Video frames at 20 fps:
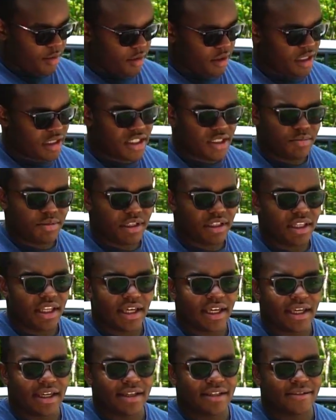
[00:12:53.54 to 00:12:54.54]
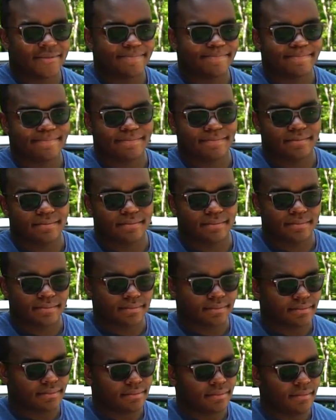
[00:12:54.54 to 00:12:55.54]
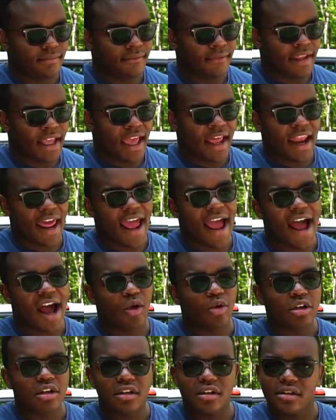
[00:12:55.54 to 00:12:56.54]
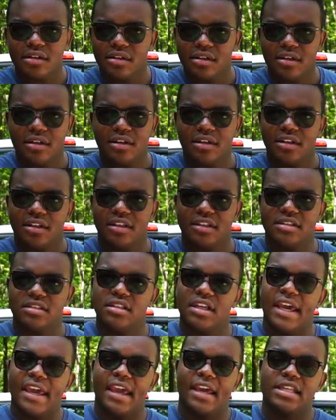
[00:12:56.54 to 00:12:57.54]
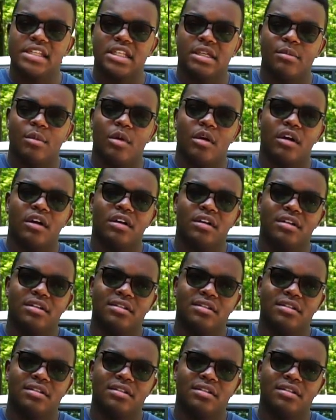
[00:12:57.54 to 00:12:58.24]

it's been like an hour. That's ASMR.